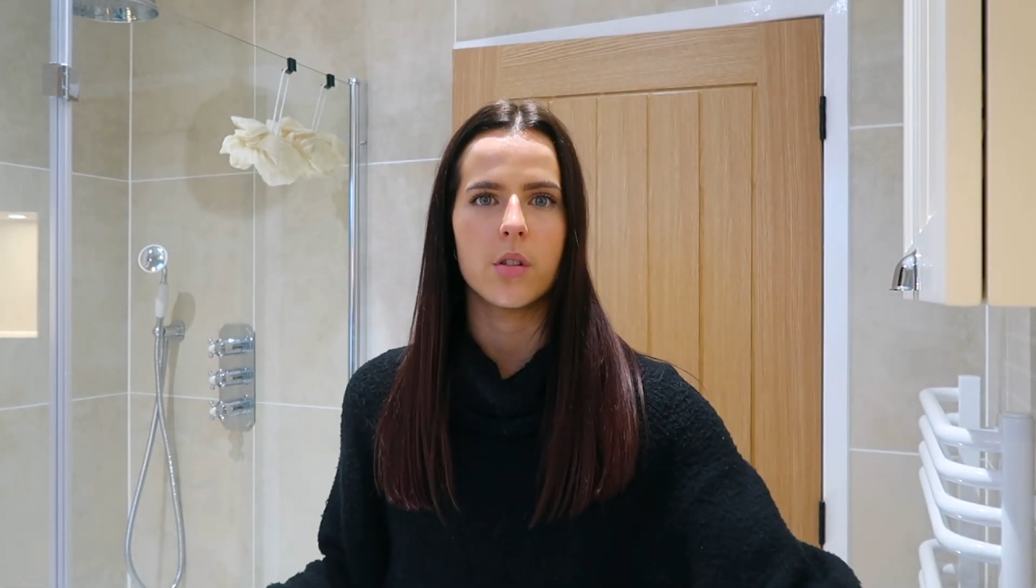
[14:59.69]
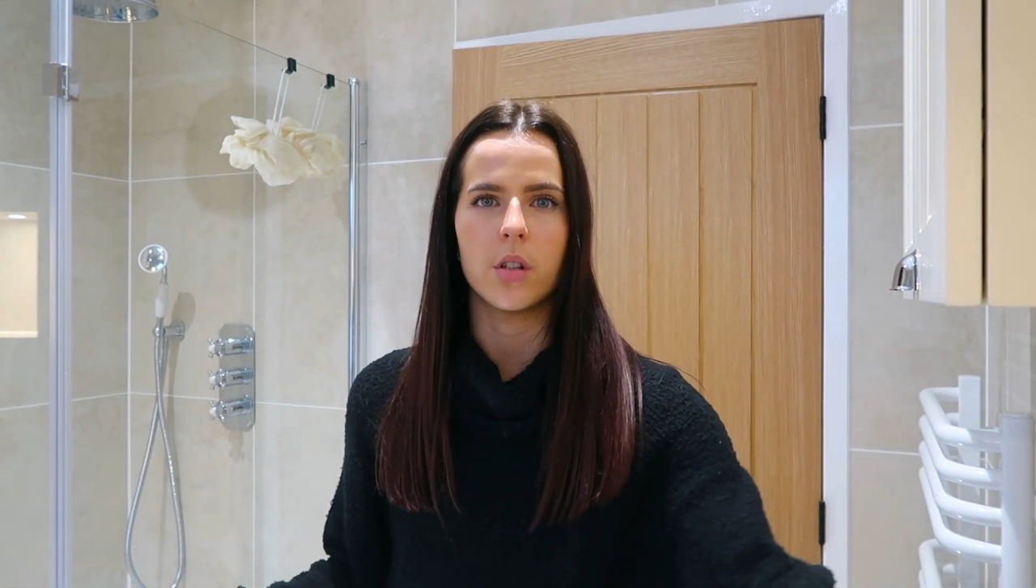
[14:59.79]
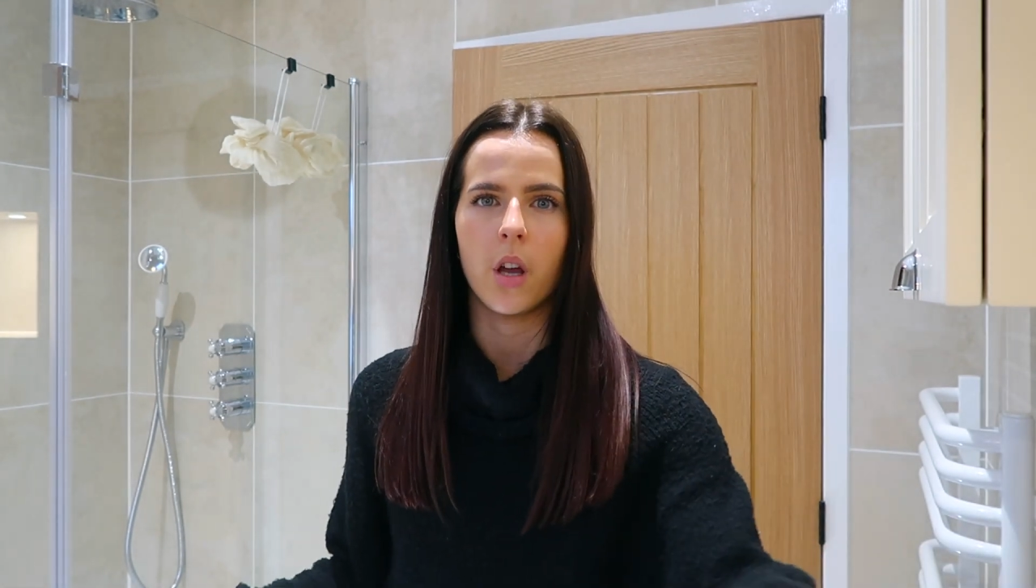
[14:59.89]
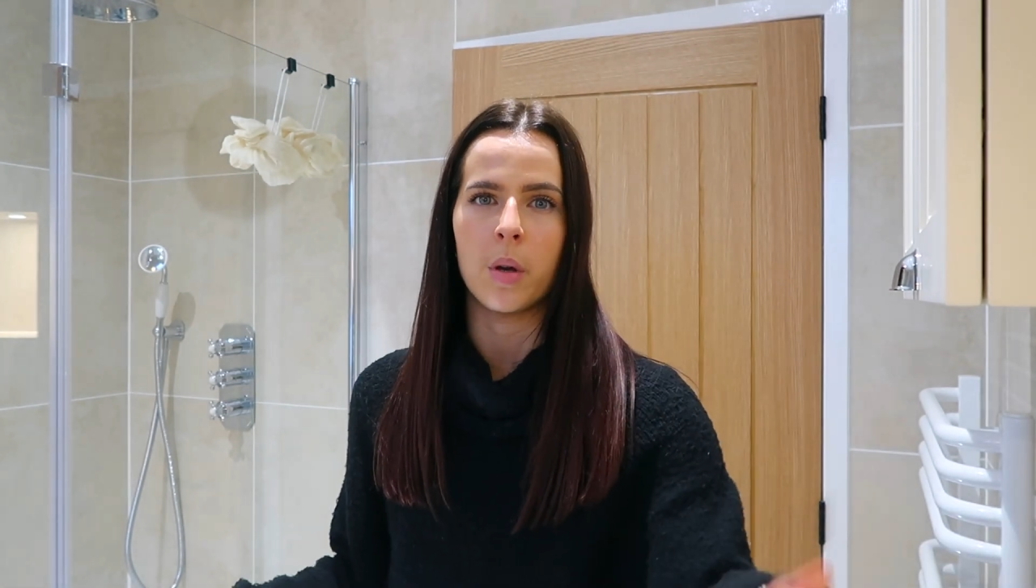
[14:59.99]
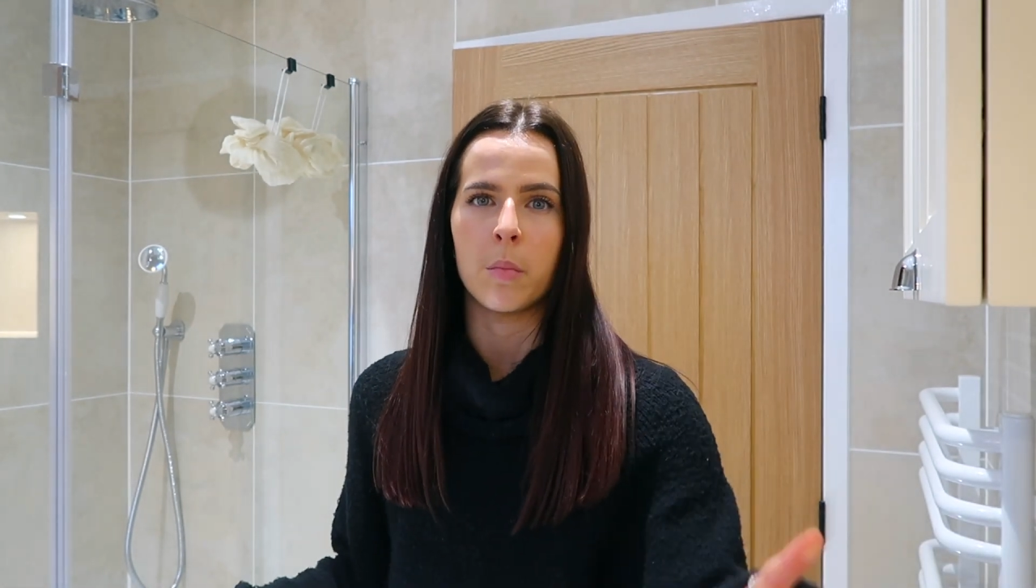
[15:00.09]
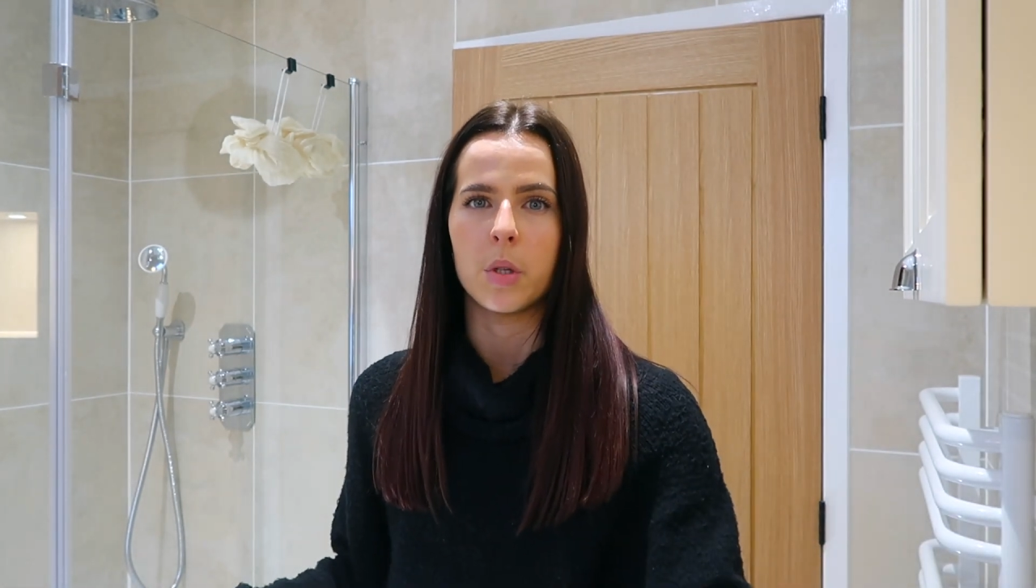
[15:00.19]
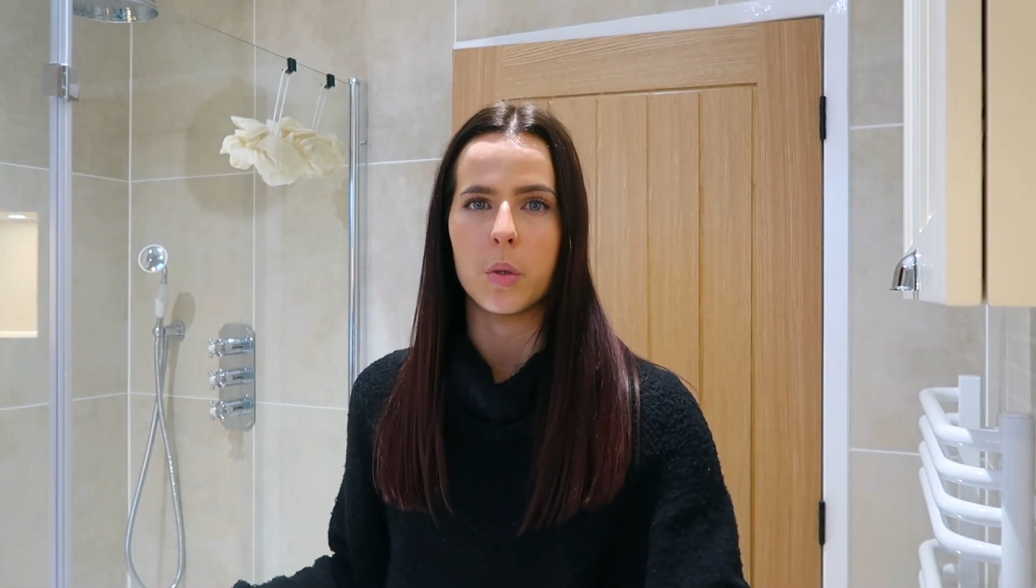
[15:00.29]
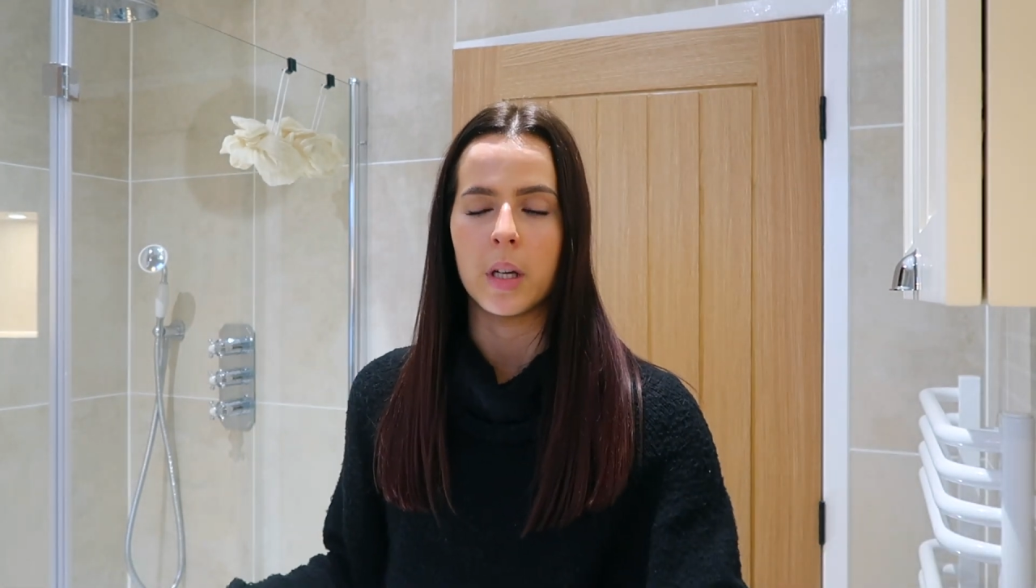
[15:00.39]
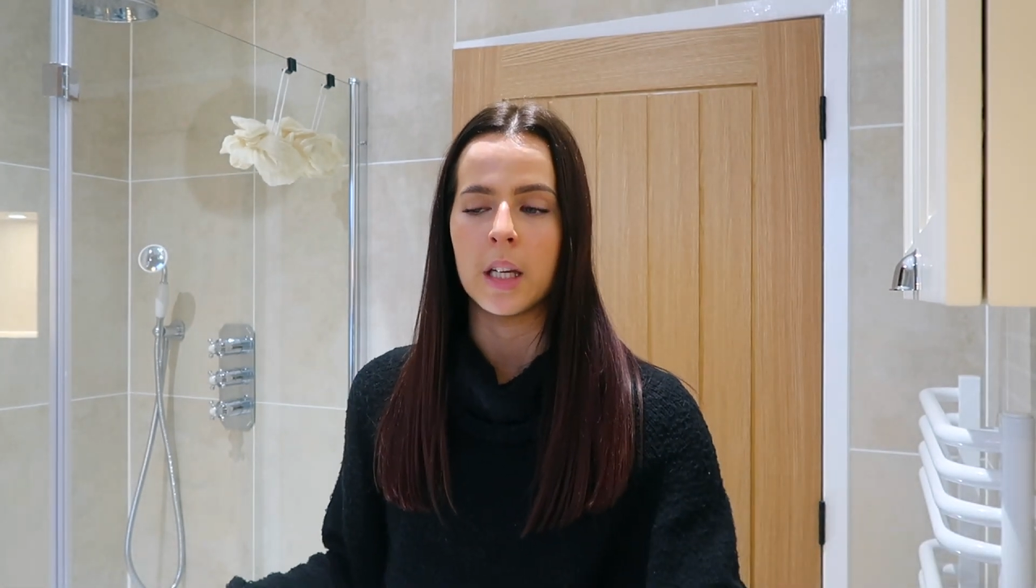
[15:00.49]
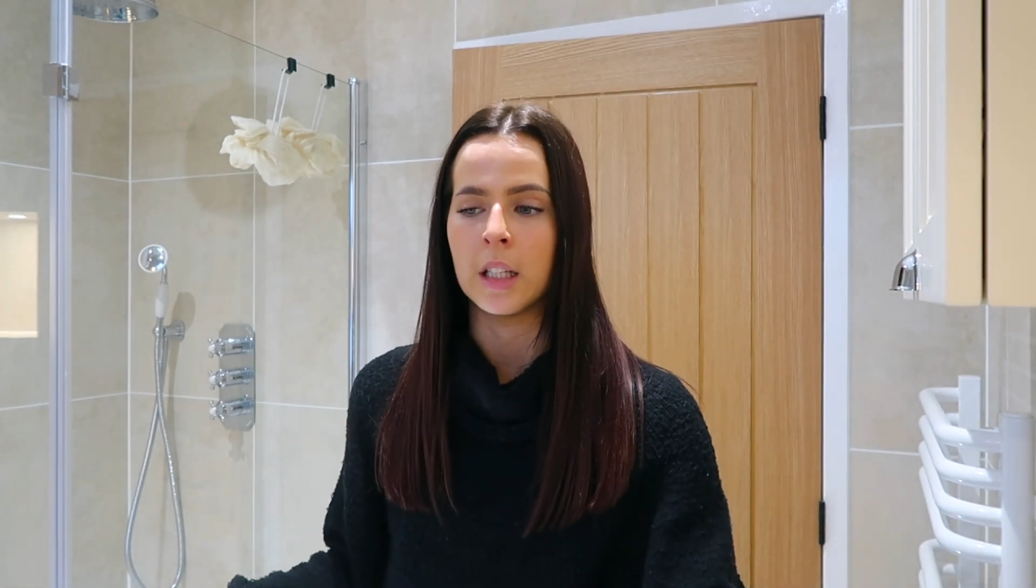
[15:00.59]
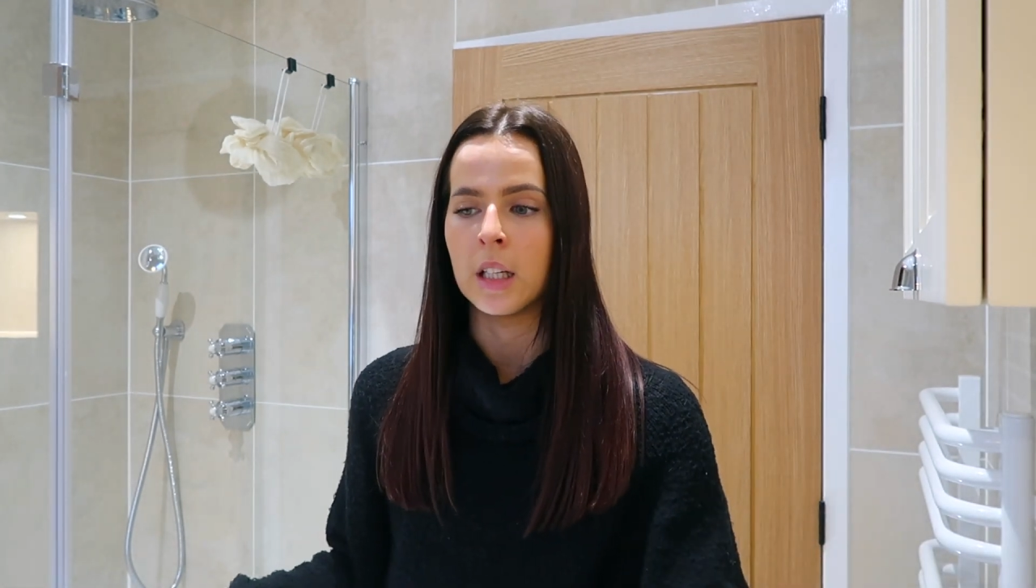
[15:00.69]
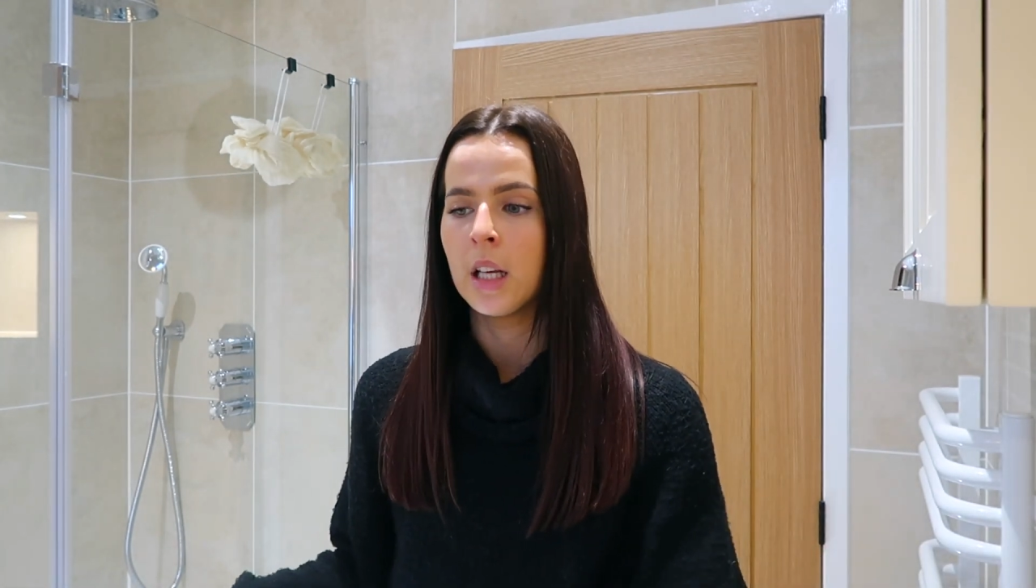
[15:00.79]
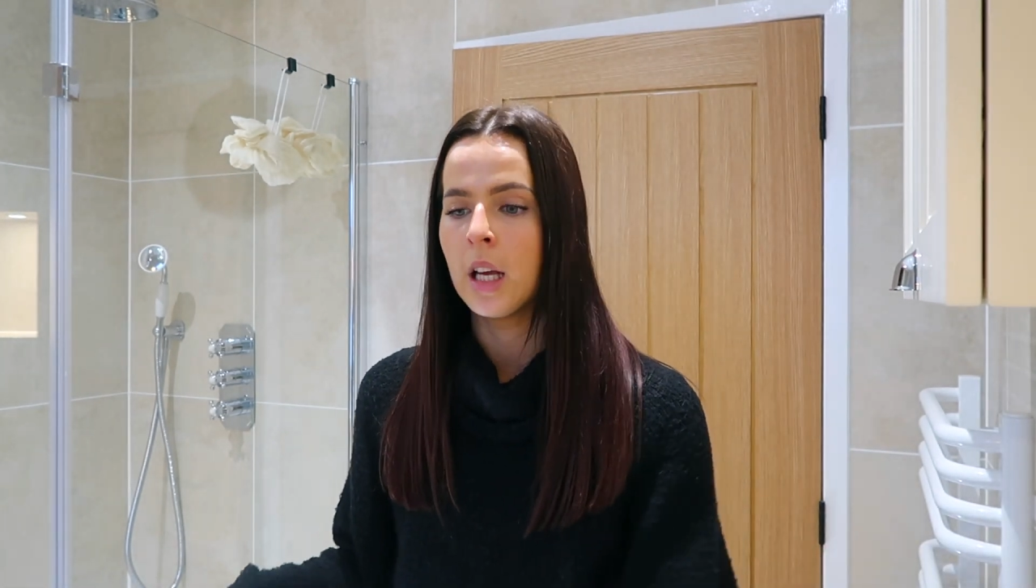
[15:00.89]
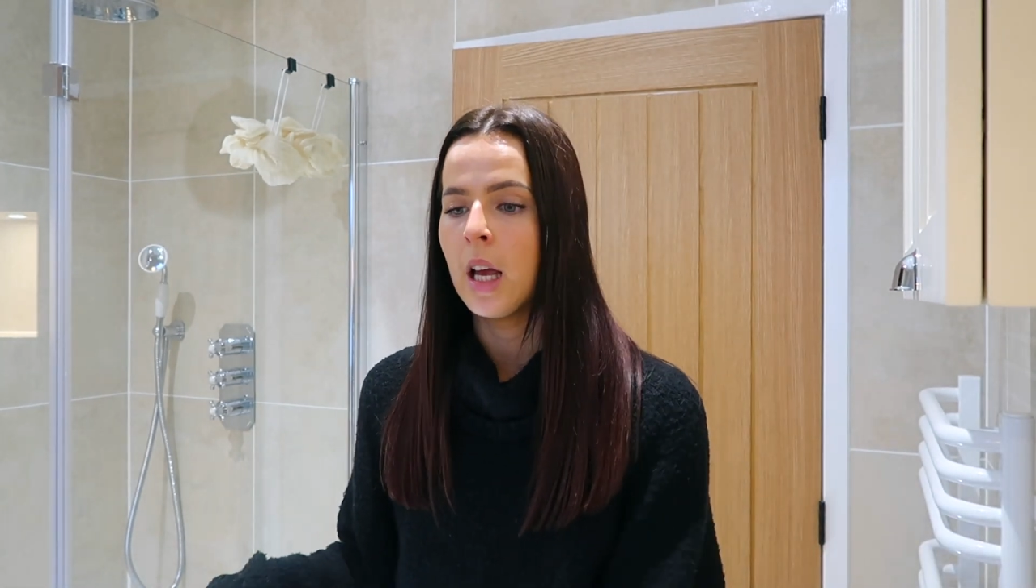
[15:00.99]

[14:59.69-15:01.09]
to go in between.